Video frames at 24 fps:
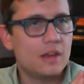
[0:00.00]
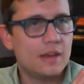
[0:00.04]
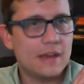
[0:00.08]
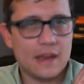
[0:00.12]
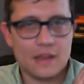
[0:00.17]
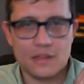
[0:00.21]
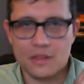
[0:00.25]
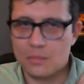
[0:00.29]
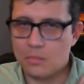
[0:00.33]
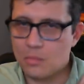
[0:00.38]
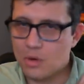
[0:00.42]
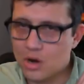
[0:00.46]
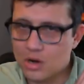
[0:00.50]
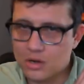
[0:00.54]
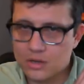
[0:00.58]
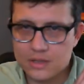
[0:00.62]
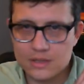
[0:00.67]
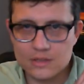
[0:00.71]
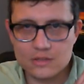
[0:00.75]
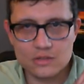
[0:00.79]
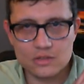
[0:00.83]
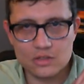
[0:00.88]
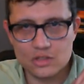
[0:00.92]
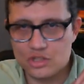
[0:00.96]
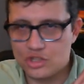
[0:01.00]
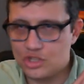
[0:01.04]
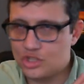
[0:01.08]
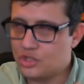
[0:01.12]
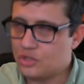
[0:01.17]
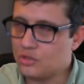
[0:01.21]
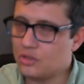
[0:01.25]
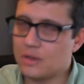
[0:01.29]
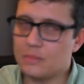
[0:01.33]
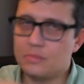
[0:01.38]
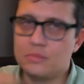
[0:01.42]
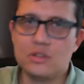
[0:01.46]
Now, the markets could
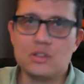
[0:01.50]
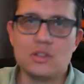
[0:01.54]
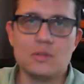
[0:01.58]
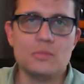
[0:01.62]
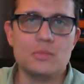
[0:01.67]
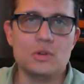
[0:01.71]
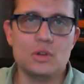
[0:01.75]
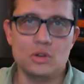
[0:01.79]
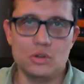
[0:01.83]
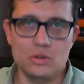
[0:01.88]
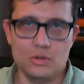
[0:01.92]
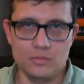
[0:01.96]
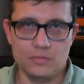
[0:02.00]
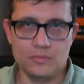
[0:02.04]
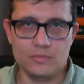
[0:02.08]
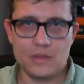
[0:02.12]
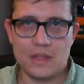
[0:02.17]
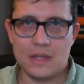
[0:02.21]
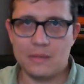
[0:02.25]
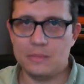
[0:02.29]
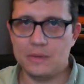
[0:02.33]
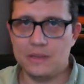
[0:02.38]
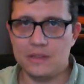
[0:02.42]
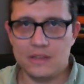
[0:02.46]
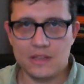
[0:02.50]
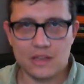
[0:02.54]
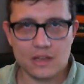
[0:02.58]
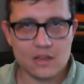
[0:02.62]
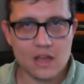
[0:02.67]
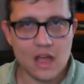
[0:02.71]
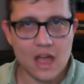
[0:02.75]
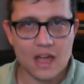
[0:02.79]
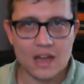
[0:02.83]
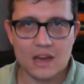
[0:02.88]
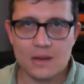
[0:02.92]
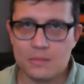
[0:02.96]
shoot up to the moon. I mean, the
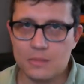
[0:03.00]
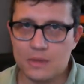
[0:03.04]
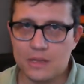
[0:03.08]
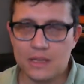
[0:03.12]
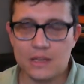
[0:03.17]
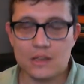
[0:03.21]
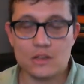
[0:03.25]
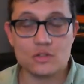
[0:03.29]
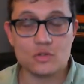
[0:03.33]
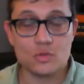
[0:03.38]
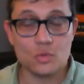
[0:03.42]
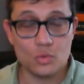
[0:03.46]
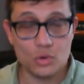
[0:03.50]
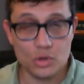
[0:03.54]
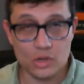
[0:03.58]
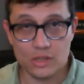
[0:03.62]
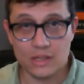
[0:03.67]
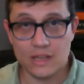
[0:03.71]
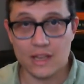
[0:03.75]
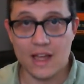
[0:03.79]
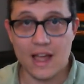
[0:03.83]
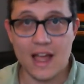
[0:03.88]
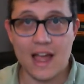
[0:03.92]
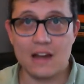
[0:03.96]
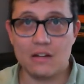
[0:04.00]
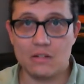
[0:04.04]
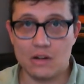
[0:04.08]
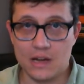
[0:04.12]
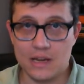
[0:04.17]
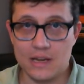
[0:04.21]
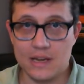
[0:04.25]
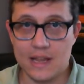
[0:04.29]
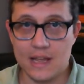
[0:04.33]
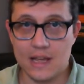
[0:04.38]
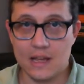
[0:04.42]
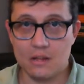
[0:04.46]
economy is really hot
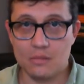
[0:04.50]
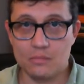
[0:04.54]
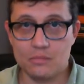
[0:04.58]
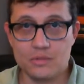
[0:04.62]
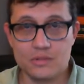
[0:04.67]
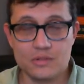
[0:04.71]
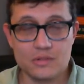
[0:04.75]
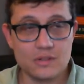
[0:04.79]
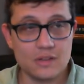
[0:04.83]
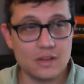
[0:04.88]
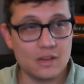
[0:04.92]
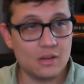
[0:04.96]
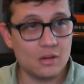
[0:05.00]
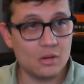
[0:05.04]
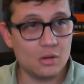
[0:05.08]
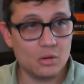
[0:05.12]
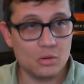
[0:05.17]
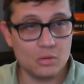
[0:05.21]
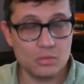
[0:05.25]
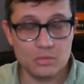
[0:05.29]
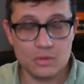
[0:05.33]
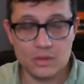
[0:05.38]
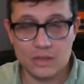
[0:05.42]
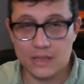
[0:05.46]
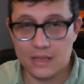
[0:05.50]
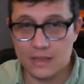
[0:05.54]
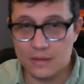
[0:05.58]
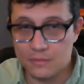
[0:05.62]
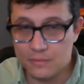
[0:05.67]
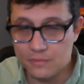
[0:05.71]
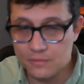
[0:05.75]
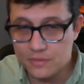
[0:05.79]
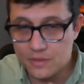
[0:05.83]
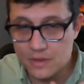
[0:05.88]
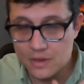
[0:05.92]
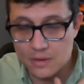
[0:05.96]
right now. So
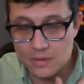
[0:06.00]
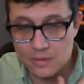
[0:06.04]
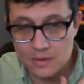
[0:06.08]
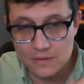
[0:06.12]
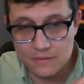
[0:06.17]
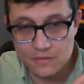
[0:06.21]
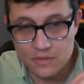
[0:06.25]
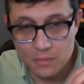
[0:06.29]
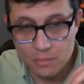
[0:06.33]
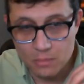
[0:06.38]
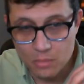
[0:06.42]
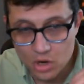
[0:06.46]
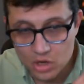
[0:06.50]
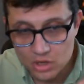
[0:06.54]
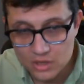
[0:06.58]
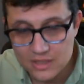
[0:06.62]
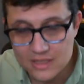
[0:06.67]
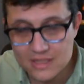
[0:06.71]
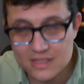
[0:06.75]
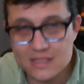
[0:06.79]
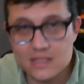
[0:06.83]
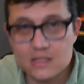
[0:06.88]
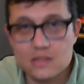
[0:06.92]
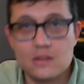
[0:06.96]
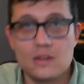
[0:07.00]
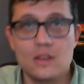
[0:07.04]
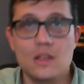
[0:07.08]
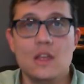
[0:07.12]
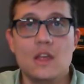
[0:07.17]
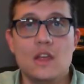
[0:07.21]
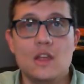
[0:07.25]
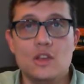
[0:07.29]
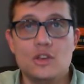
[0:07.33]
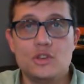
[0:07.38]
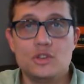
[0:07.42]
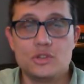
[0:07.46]
if the, if the markets
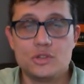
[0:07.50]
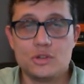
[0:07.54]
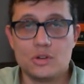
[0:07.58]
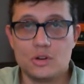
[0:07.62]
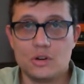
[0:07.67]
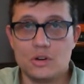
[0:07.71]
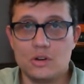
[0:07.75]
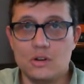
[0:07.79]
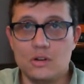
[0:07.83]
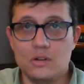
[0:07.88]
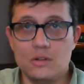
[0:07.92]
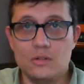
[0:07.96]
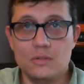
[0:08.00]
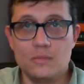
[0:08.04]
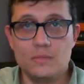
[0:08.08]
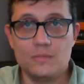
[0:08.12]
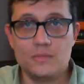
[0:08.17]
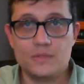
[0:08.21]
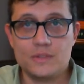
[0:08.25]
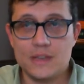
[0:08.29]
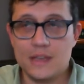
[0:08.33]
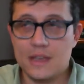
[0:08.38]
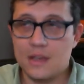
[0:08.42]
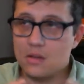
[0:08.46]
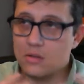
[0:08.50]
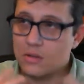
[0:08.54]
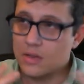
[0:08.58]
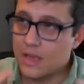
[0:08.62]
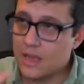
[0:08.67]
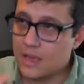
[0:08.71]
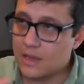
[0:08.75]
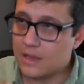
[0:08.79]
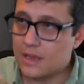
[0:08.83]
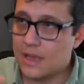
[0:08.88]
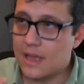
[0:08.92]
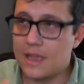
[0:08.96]
turn, say,
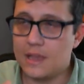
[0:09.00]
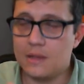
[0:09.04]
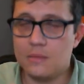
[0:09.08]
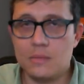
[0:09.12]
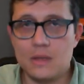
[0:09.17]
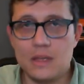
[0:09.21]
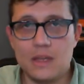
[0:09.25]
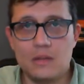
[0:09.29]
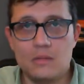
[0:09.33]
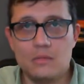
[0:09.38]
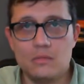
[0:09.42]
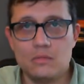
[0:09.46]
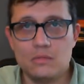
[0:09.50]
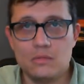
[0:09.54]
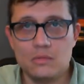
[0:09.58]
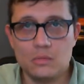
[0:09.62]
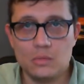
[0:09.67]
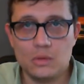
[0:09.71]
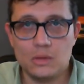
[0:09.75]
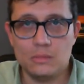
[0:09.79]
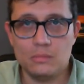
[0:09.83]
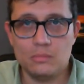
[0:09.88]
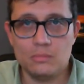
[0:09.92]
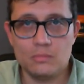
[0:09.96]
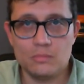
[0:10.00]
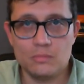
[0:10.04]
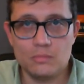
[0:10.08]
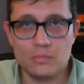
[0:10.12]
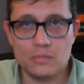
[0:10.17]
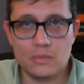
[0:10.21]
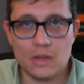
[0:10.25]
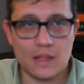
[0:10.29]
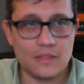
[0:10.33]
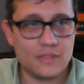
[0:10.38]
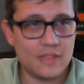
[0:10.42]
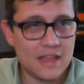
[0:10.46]
okay, hey, man, we
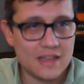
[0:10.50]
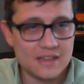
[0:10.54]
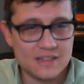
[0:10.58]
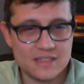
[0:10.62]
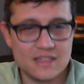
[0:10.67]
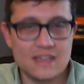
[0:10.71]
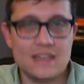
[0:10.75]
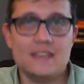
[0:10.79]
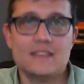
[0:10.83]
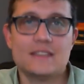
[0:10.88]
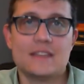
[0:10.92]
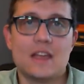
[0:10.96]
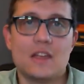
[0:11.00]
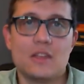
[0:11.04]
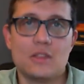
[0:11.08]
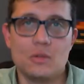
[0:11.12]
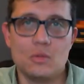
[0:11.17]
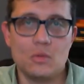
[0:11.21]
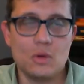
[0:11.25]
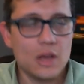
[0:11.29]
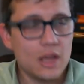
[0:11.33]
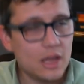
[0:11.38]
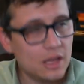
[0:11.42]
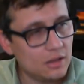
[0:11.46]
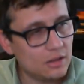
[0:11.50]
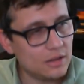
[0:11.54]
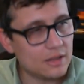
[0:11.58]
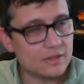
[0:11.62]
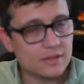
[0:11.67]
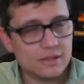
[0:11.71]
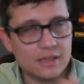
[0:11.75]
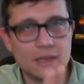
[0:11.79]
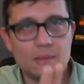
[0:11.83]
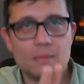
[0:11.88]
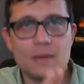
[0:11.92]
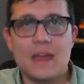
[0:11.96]
got that sneeze out of the way,
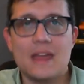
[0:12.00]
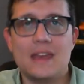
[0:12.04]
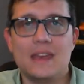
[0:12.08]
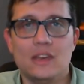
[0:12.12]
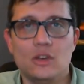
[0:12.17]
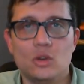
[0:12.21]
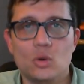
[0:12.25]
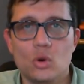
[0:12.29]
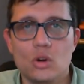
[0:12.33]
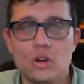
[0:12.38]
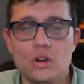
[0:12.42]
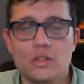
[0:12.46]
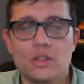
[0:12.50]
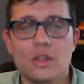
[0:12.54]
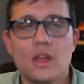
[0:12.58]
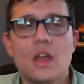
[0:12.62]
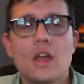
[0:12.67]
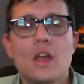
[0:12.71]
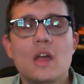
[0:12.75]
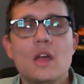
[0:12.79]
let's keep heading north,